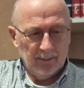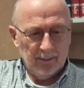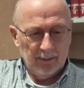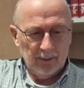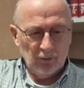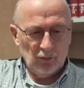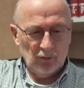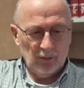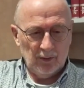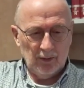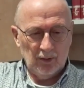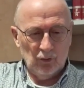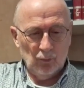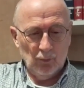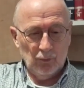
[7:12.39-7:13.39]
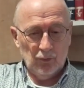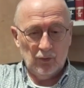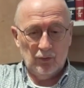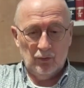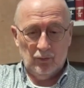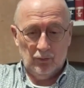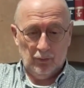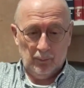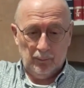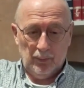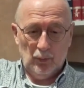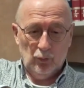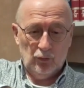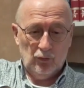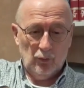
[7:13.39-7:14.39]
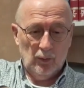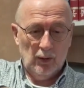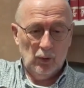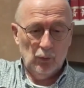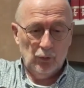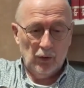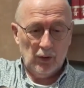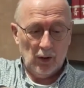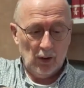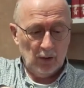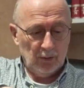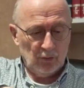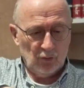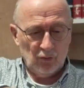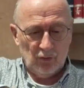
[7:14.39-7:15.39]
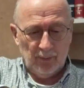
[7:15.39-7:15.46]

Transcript: This is what is supposed to hold the cards.